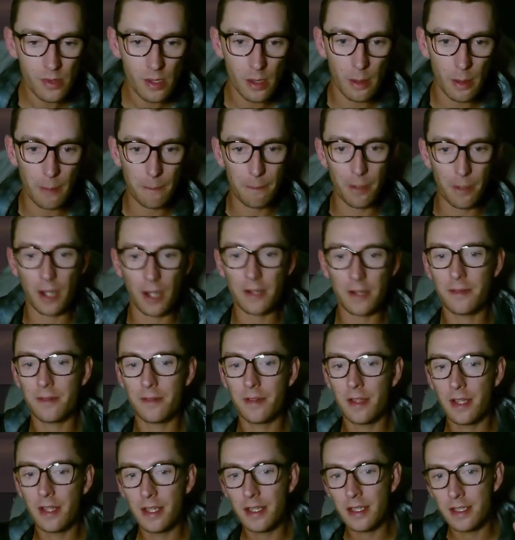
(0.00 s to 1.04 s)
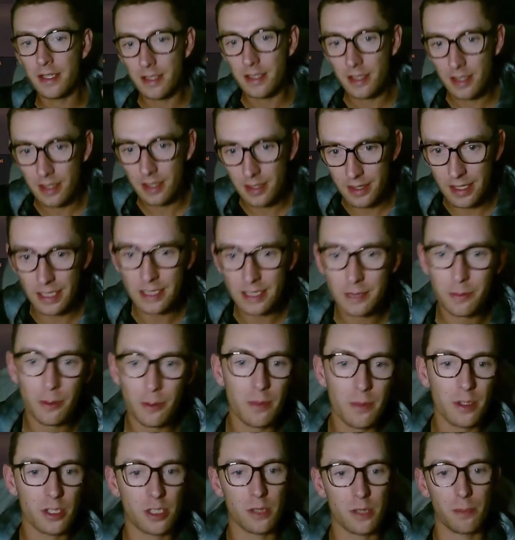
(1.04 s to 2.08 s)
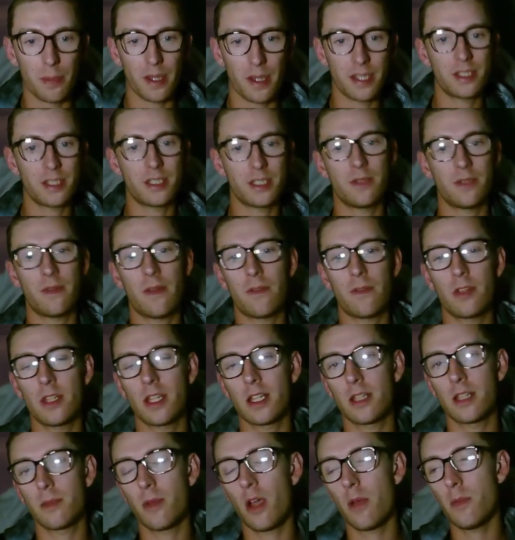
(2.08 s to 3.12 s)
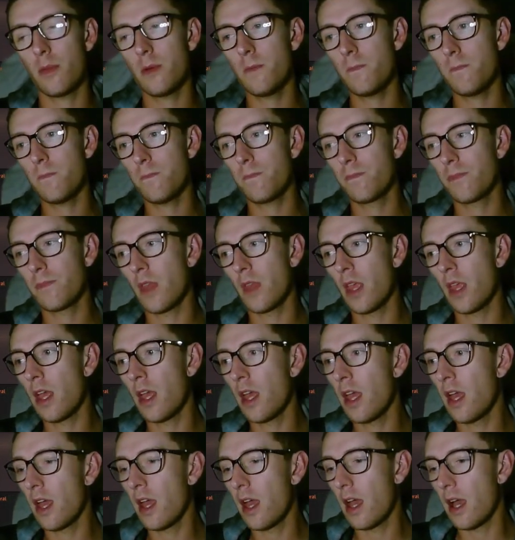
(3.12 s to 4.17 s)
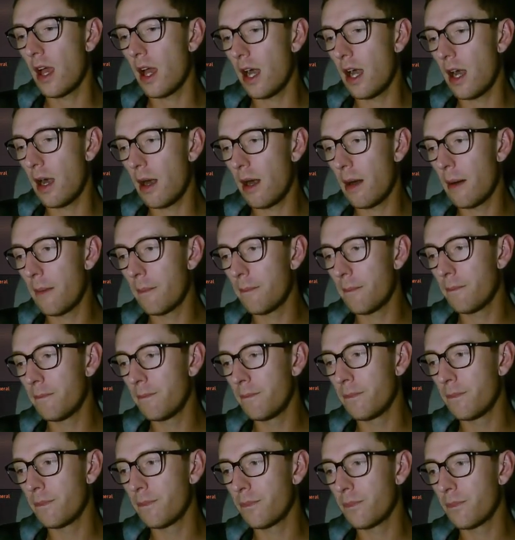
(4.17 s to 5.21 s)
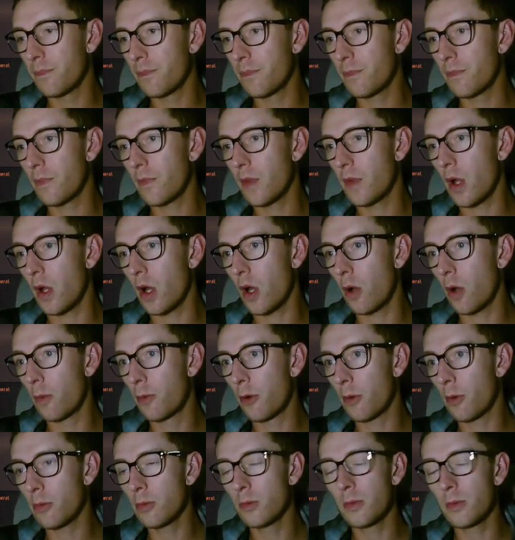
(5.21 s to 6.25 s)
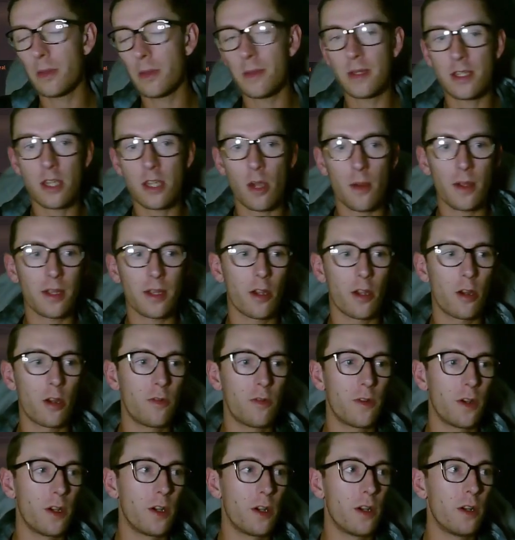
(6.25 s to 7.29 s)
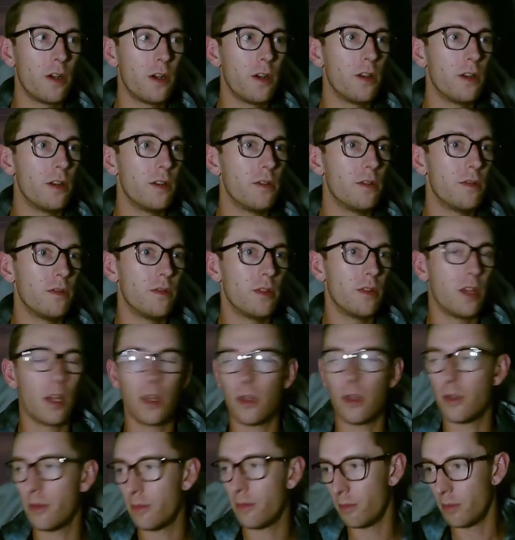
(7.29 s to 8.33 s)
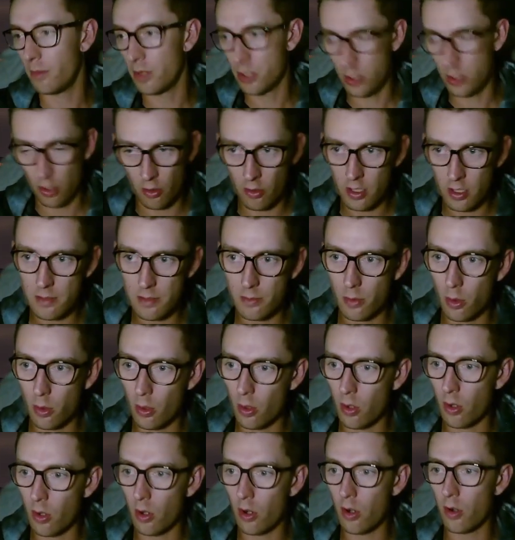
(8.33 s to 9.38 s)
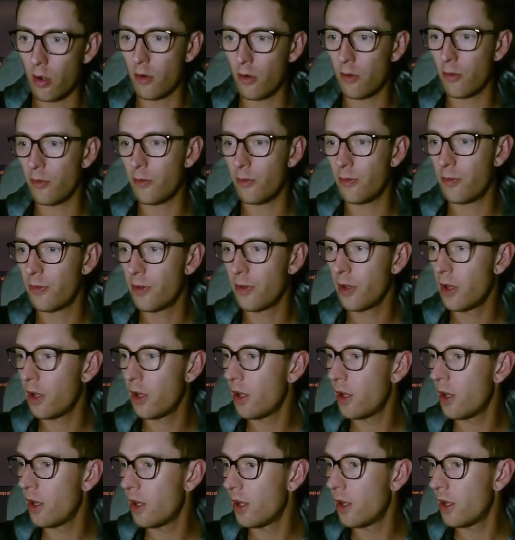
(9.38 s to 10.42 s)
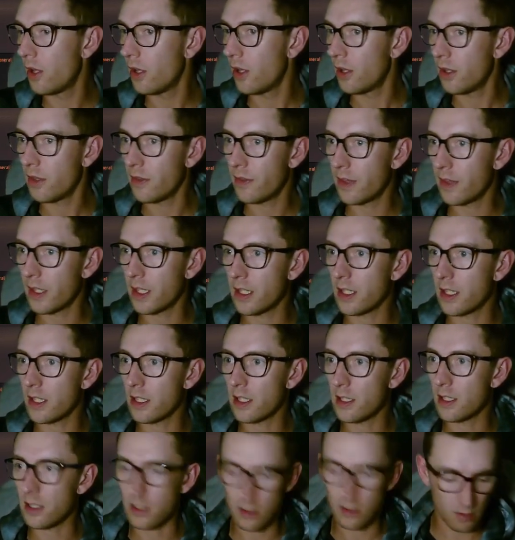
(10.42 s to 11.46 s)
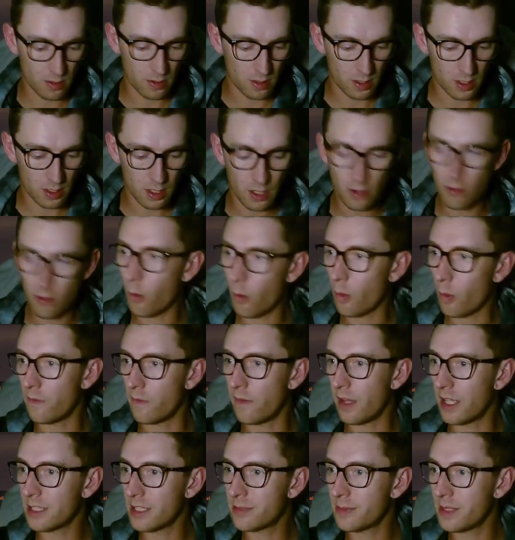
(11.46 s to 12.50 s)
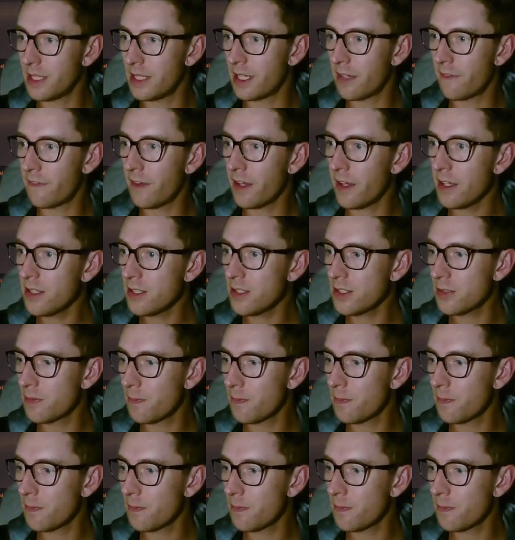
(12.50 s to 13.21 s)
But that's pretty much the basis of everything at the moment. I'll probably be going over, majority more of the hero advancement interface.